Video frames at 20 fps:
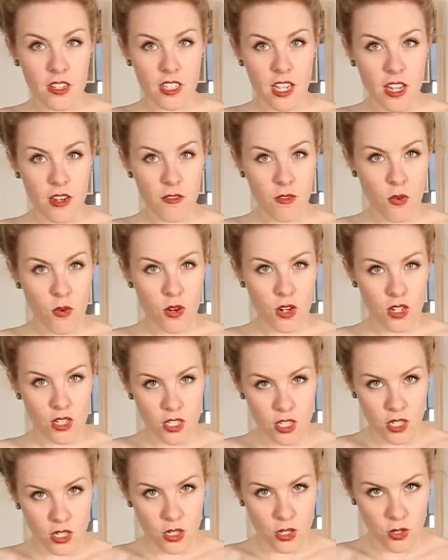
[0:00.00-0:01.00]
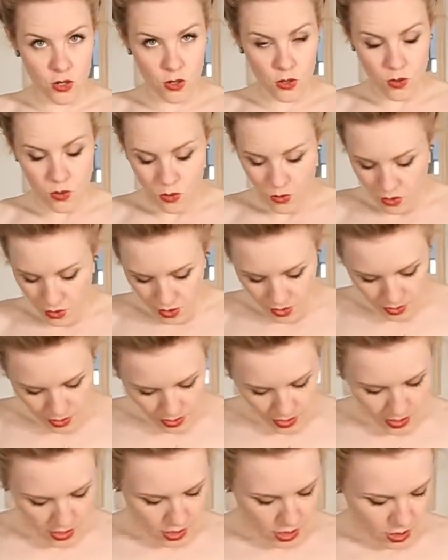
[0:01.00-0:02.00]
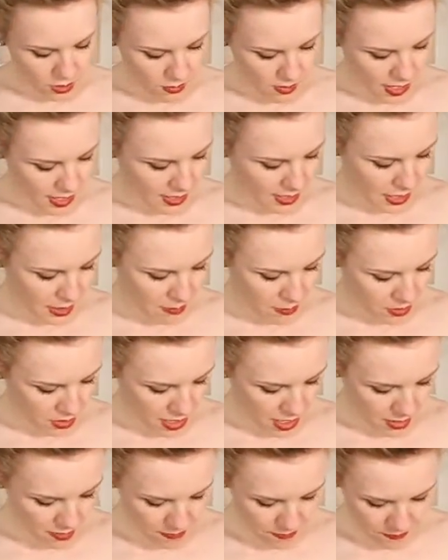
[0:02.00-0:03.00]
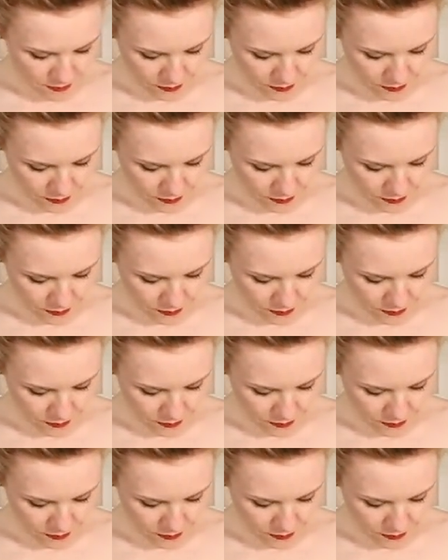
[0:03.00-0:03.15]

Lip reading: side, of course, to continue that taper down.